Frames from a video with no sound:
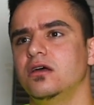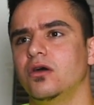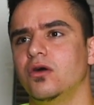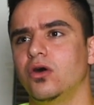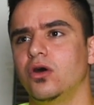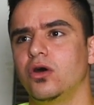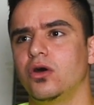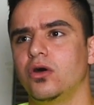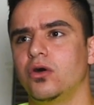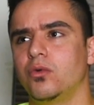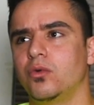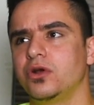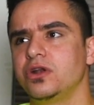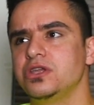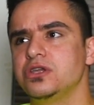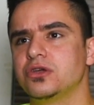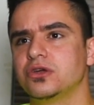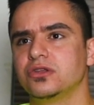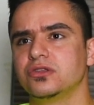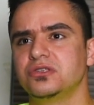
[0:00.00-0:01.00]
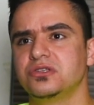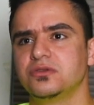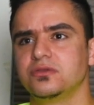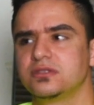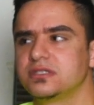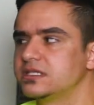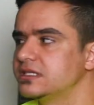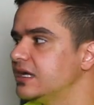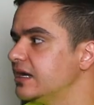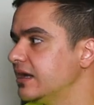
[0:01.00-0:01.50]
What are you going to do
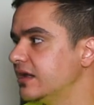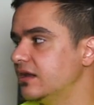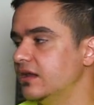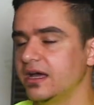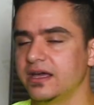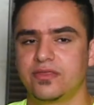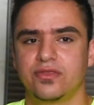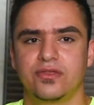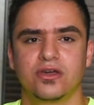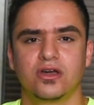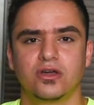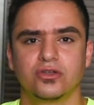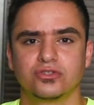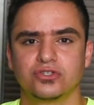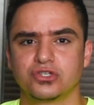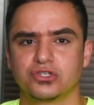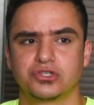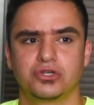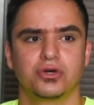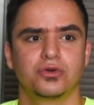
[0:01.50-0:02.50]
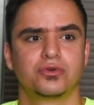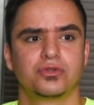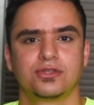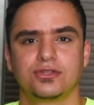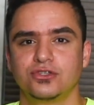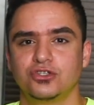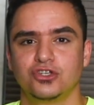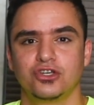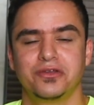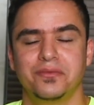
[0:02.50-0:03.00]
instead? I think I'll just go to the
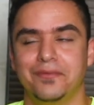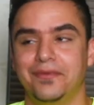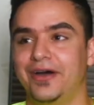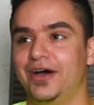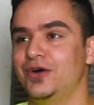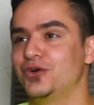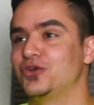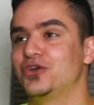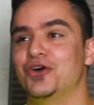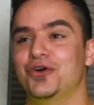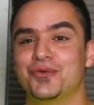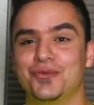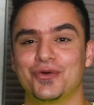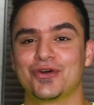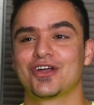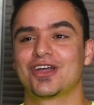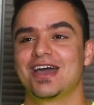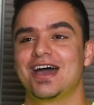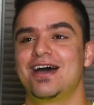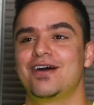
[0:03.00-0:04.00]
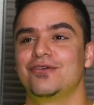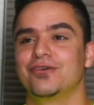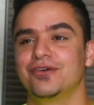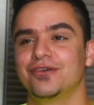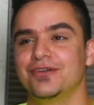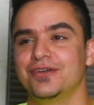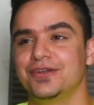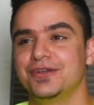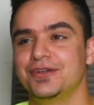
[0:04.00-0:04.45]
gym. I'll go work out.